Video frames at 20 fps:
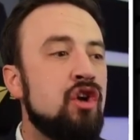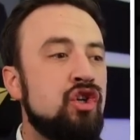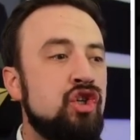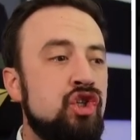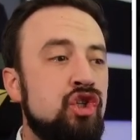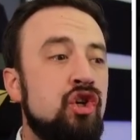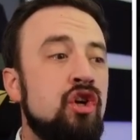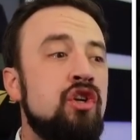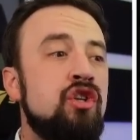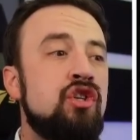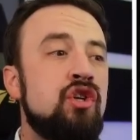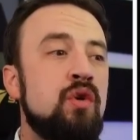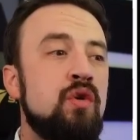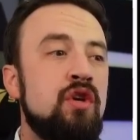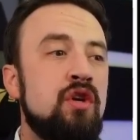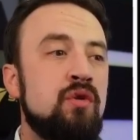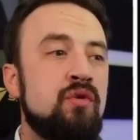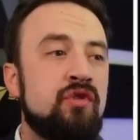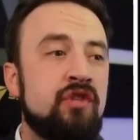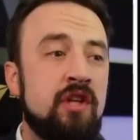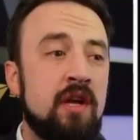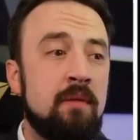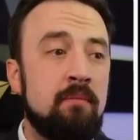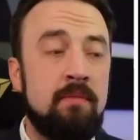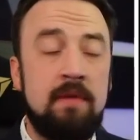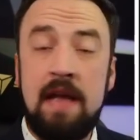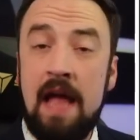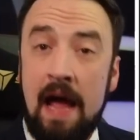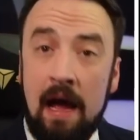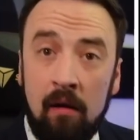Should you use
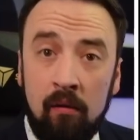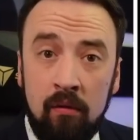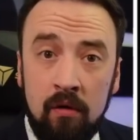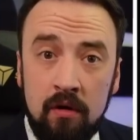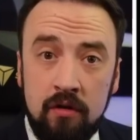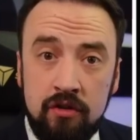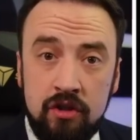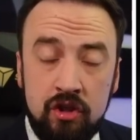them now